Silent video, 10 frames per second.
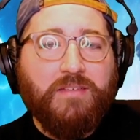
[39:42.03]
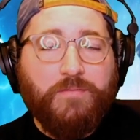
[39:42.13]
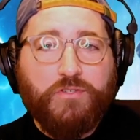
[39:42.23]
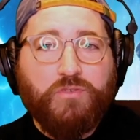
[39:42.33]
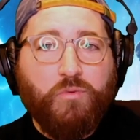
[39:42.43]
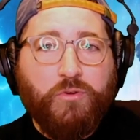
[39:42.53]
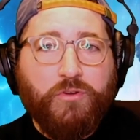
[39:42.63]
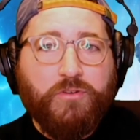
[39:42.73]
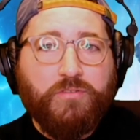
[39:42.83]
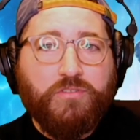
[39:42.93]
First
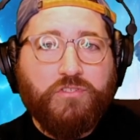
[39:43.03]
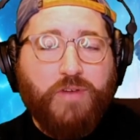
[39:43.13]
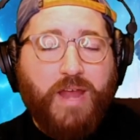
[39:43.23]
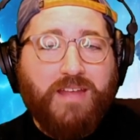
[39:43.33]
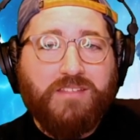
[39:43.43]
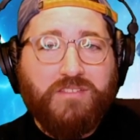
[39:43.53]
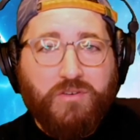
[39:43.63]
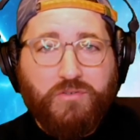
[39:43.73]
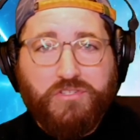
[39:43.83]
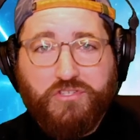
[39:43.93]
Order tracked
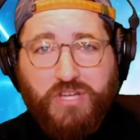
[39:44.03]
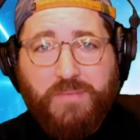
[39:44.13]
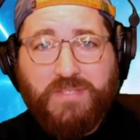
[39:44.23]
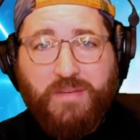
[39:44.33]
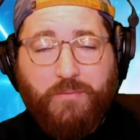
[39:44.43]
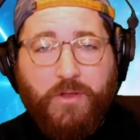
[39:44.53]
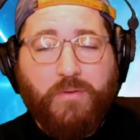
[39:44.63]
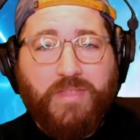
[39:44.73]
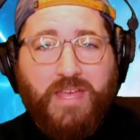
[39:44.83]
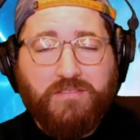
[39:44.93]
those ships that were
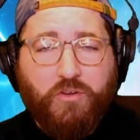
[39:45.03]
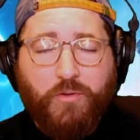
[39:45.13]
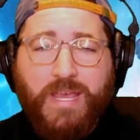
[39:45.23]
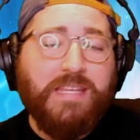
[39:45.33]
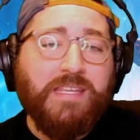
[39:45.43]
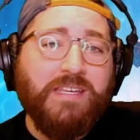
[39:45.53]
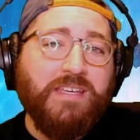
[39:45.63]
going down to Crate,